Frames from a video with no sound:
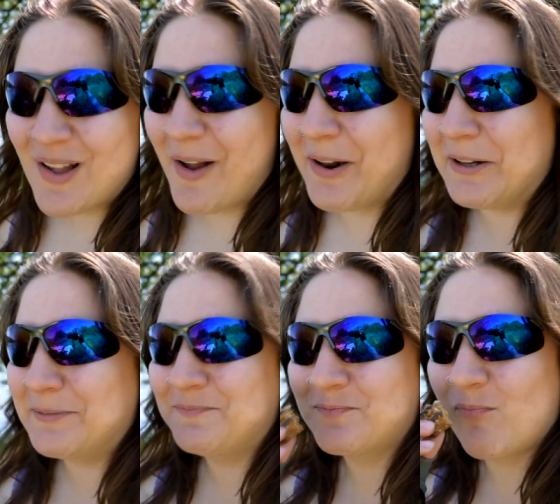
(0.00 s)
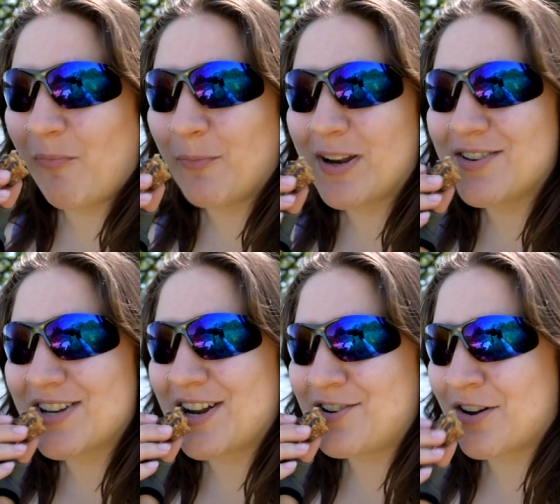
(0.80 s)
um, what
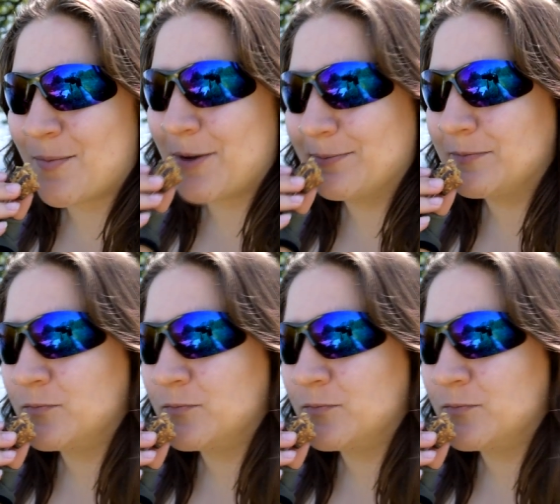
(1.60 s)
else can I talk about?